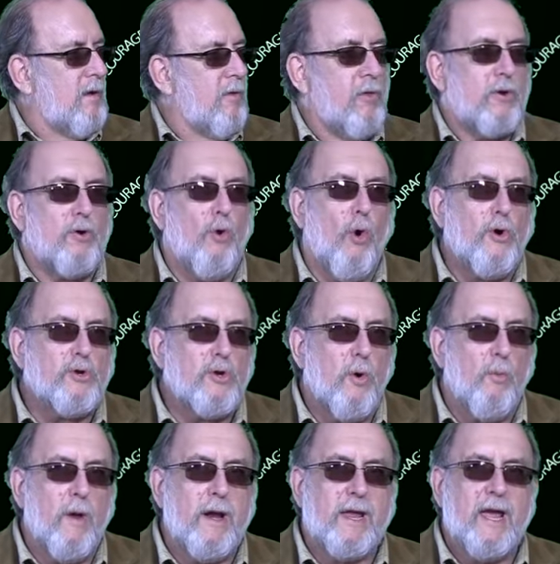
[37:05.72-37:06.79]
The courts don't
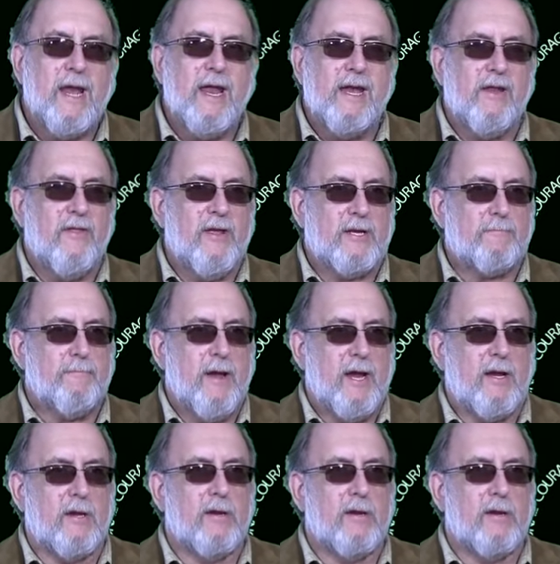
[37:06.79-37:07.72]
want to get into this debate.